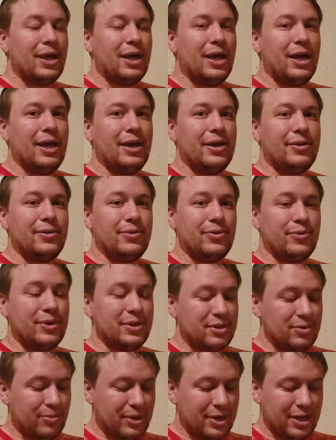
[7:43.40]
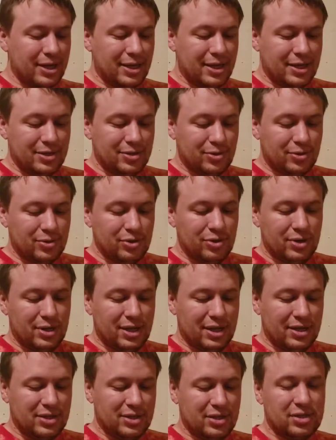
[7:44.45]
And the reason why I told you to
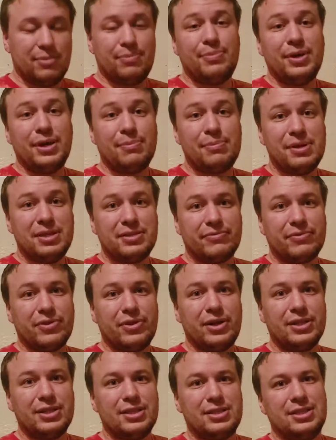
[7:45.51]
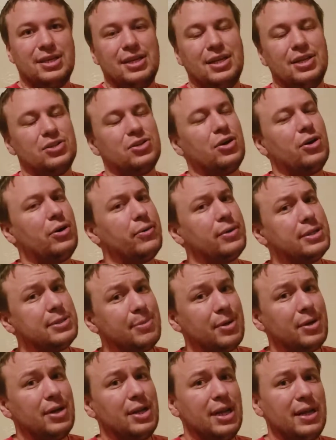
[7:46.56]
get such a big piece of cloth is that it's always
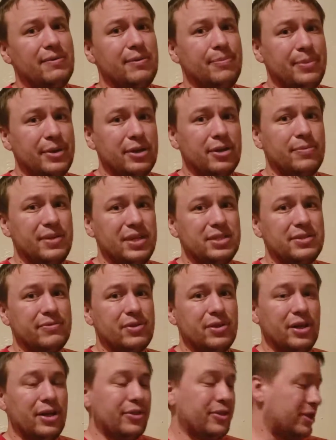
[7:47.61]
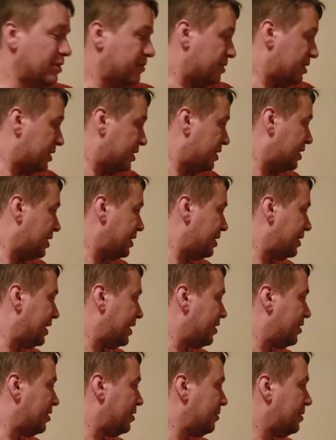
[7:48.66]
better to have a bigger piece of cloth that you can cut
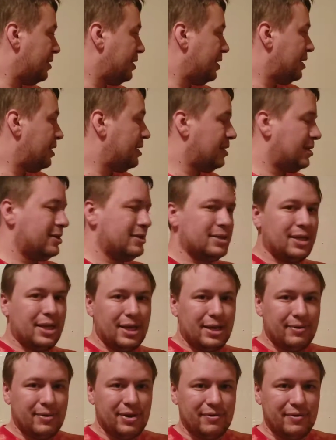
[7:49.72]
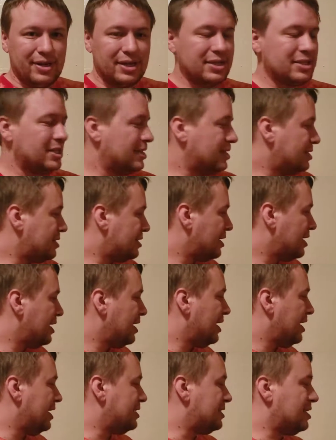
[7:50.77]
later to get rid of excess,
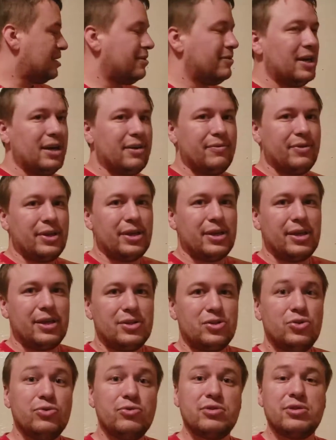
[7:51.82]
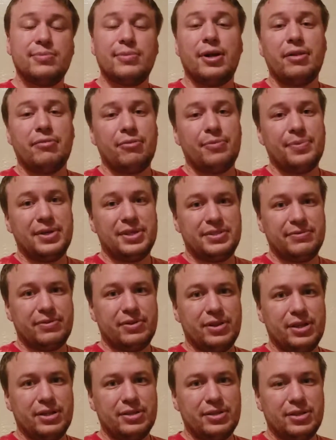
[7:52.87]
instead of having too small of a piece of
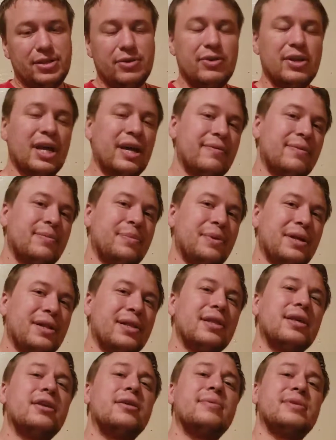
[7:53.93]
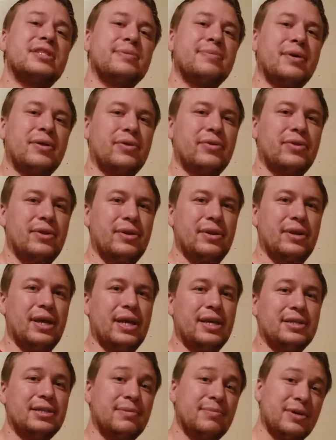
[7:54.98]
cloth. You can have it be a little bit smaller than
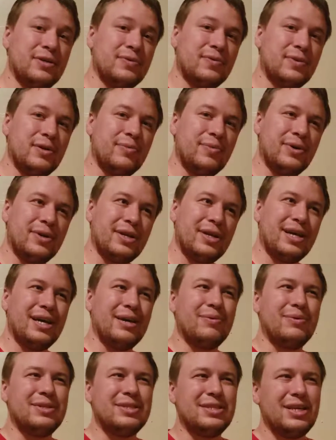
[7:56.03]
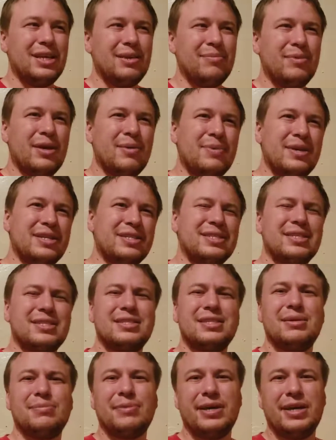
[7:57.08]
18 by 21. I would say maybe
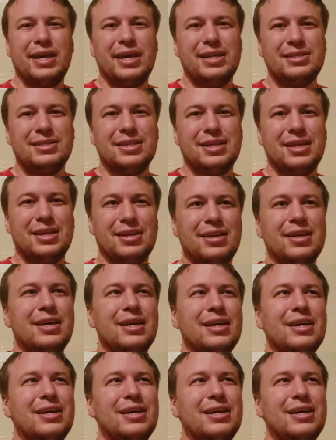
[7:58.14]
16 by 18.